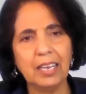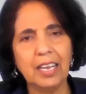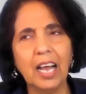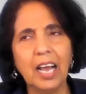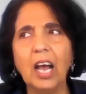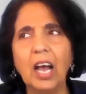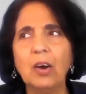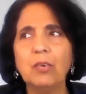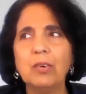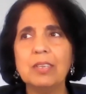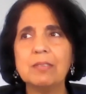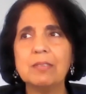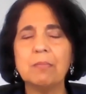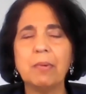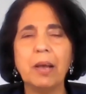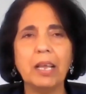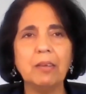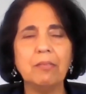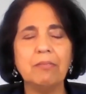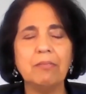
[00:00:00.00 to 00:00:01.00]
How is
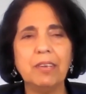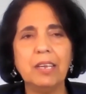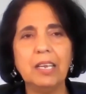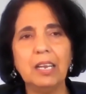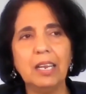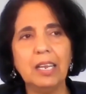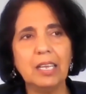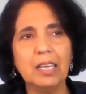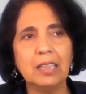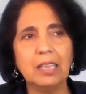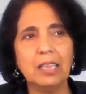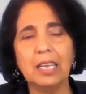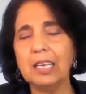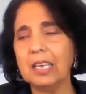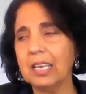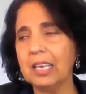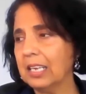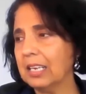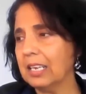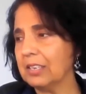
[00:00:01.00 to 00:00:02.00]
my feeling,
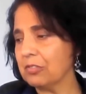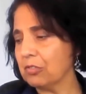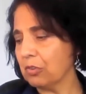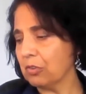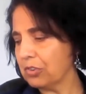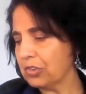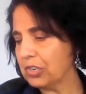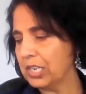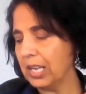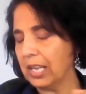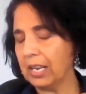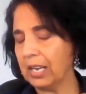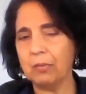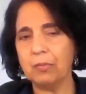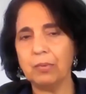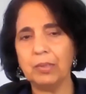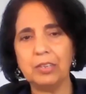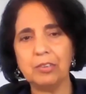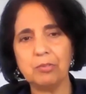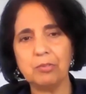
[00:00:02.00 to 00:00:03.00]
thinking associated
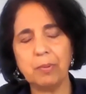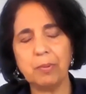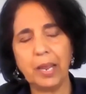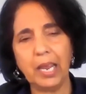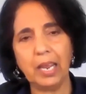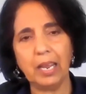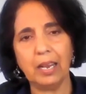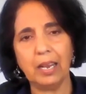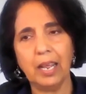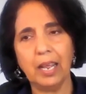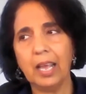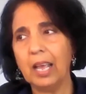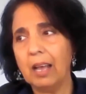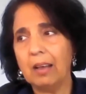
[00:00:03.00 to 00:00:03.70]
with this pain?